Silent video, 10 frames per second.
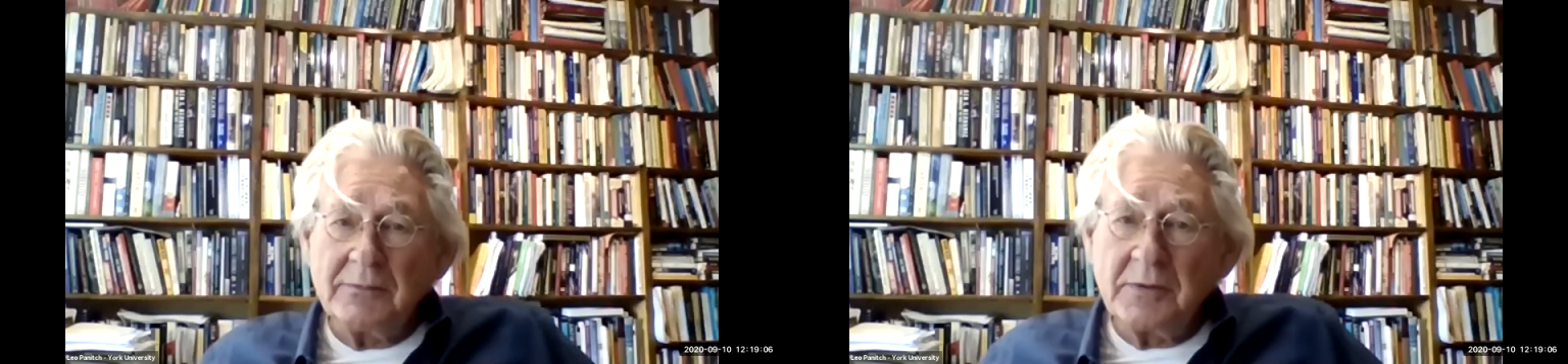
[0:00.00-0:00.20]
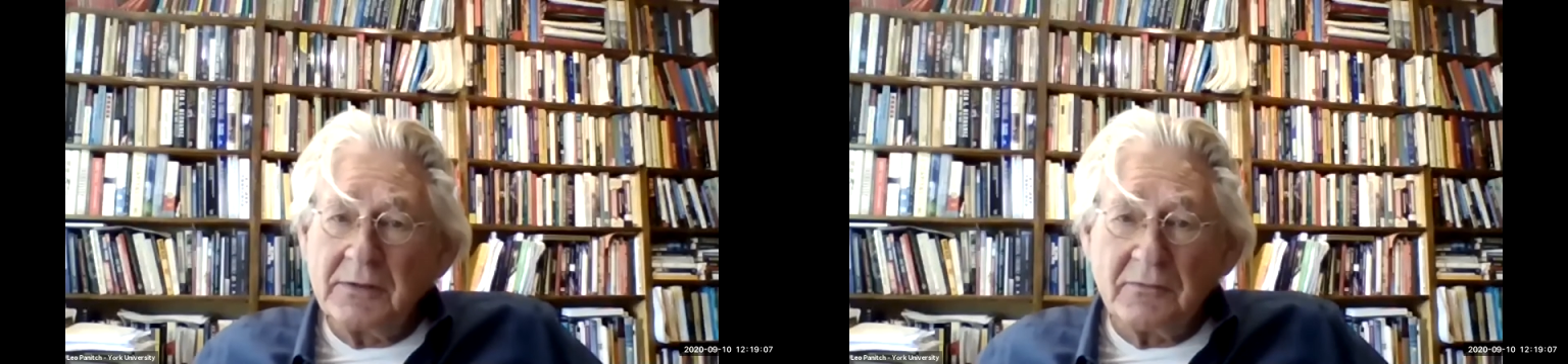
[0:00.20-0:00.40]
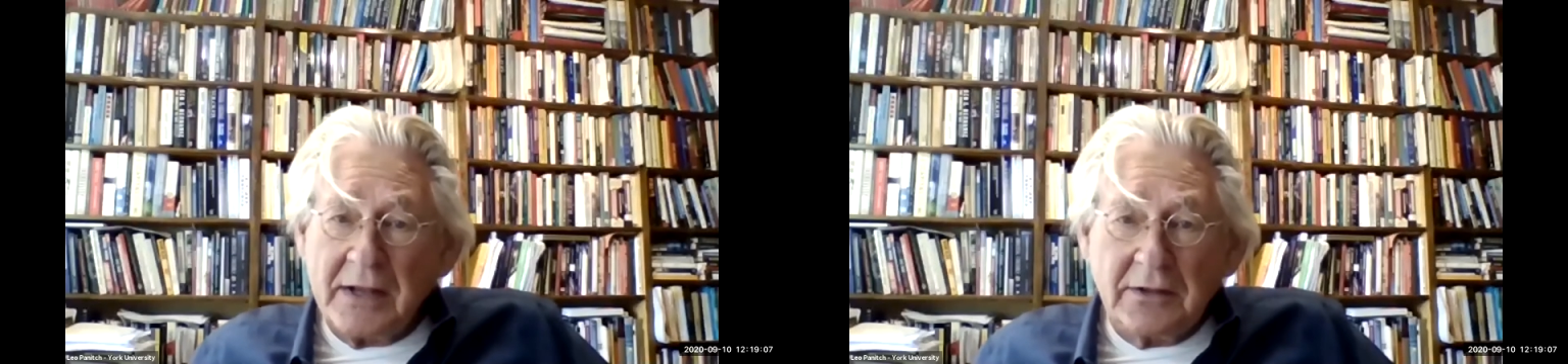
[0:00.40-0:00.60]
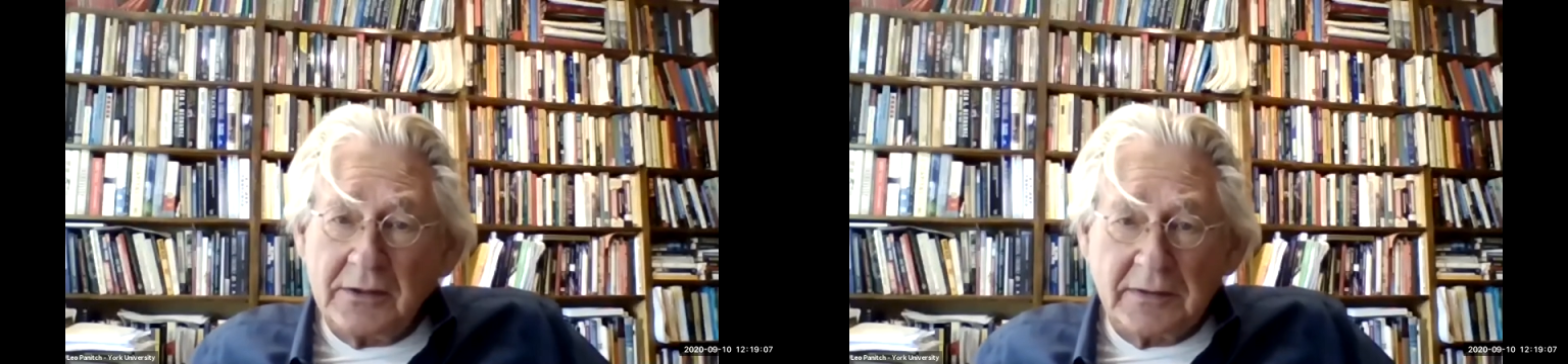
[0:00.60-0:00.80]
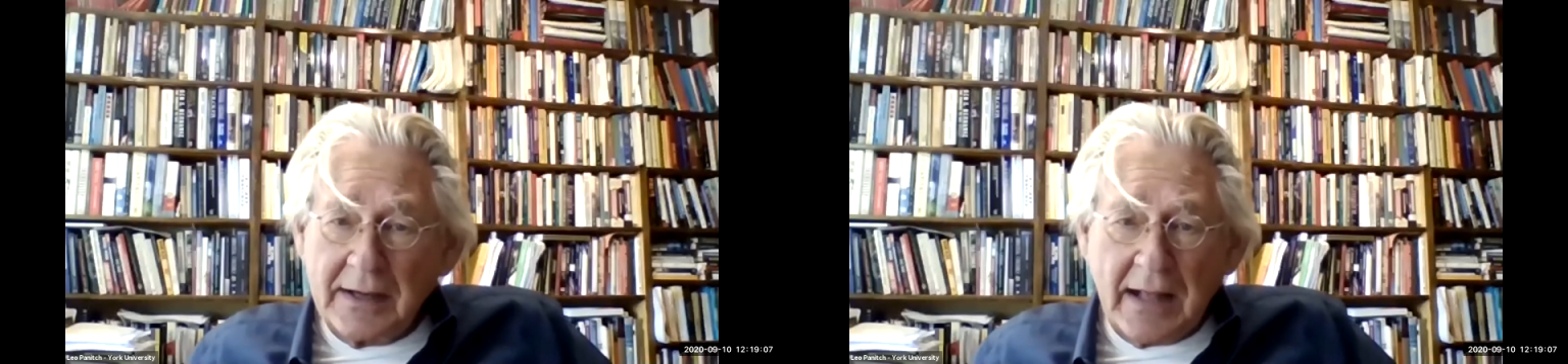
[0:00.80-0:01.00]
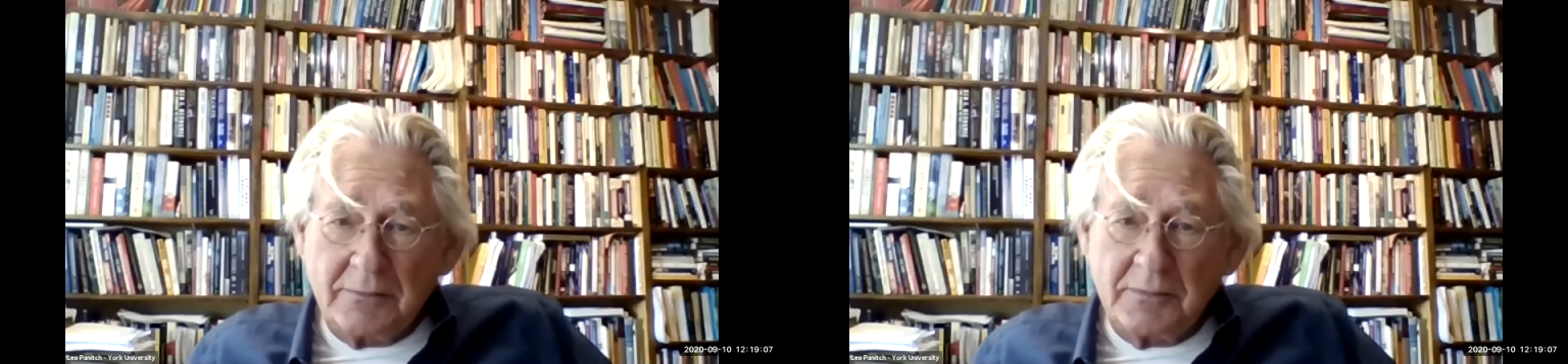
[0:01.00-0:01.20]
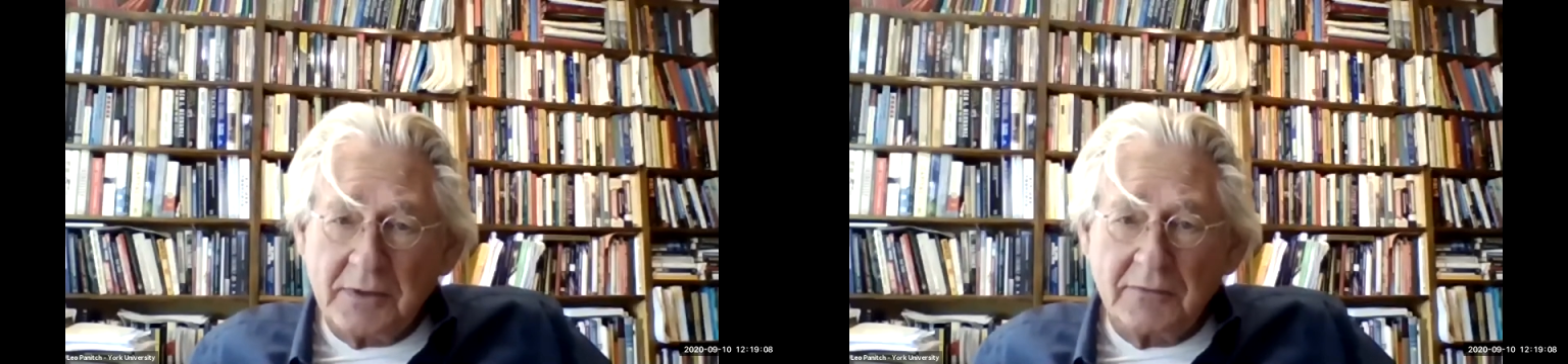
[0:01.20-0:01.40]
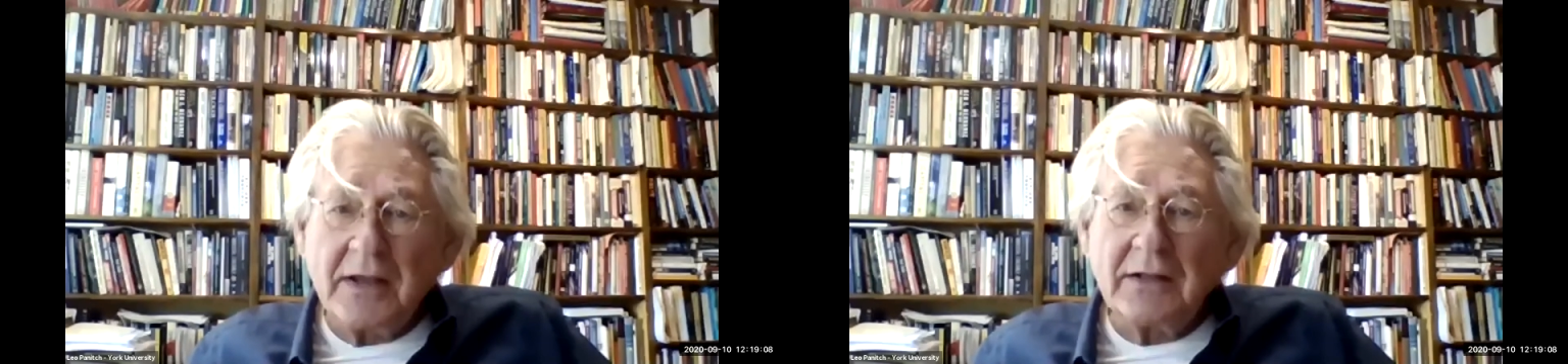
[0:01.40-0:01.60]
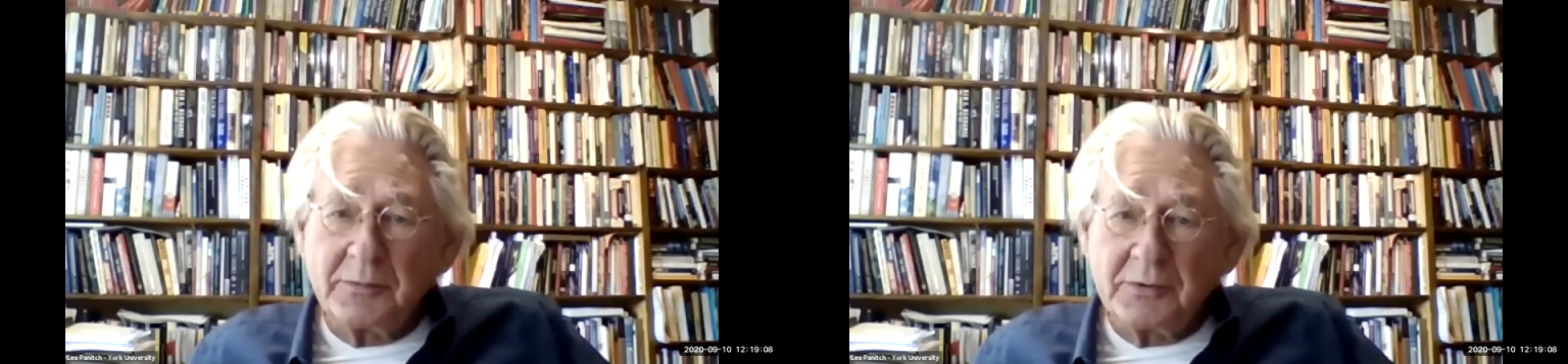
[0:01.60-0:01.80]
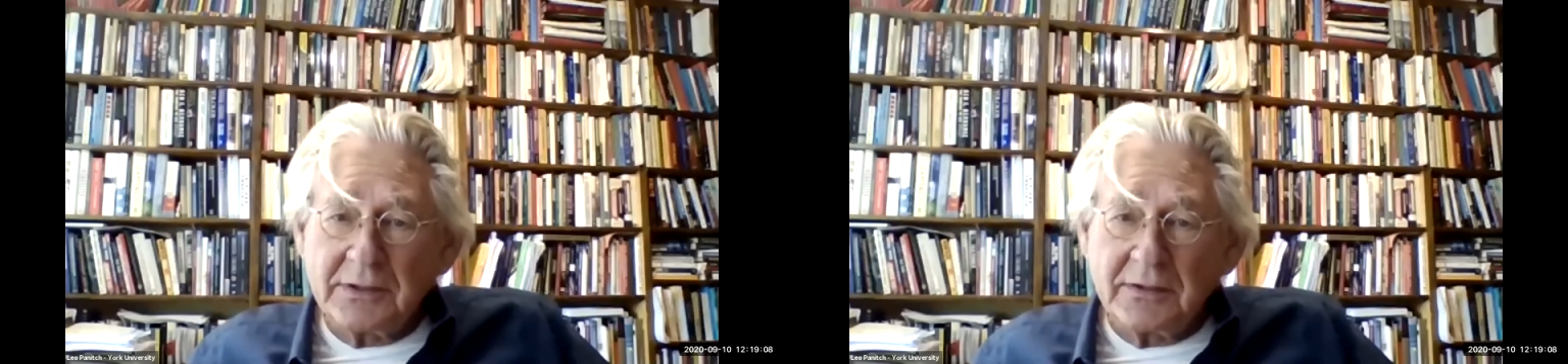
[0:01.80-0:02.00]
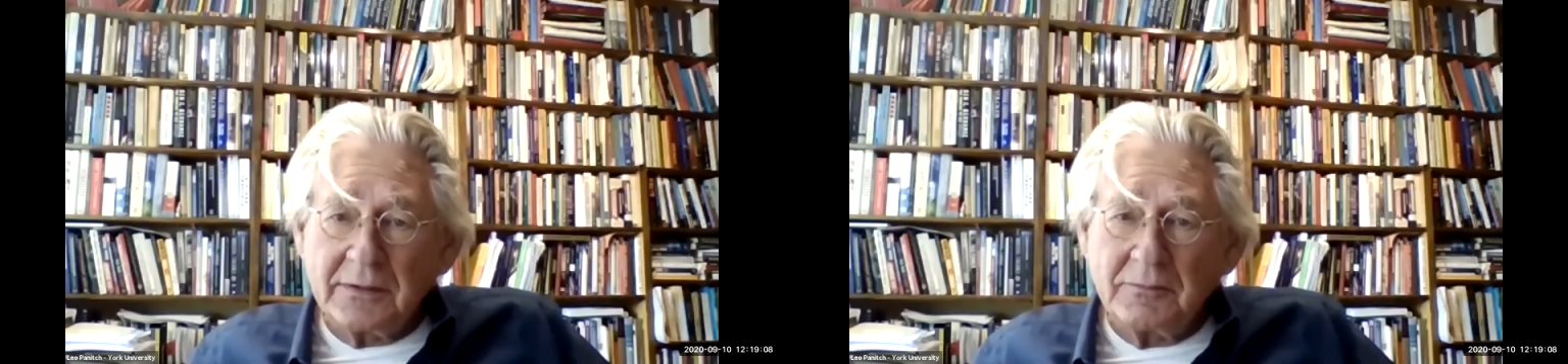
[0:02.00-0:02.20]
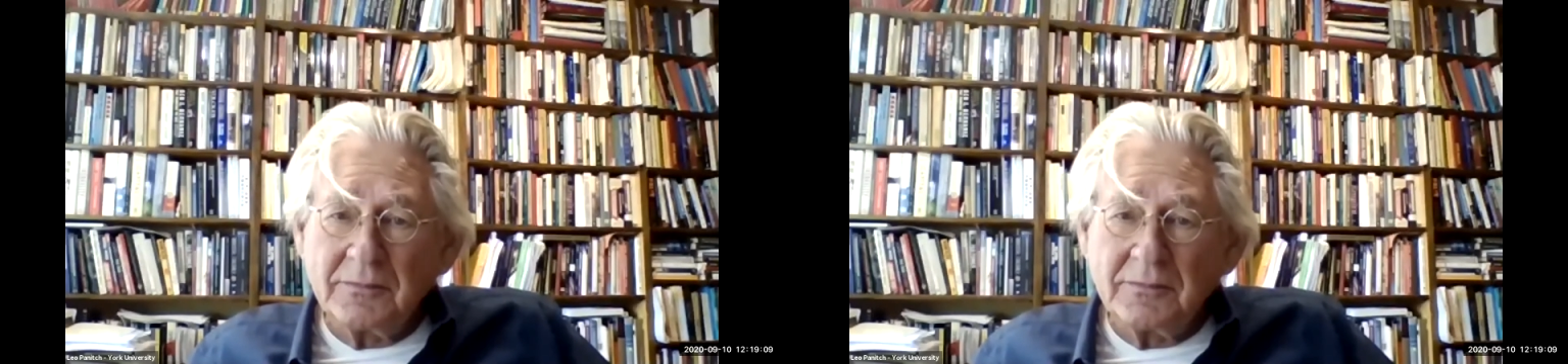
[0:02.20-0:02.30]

been available to them.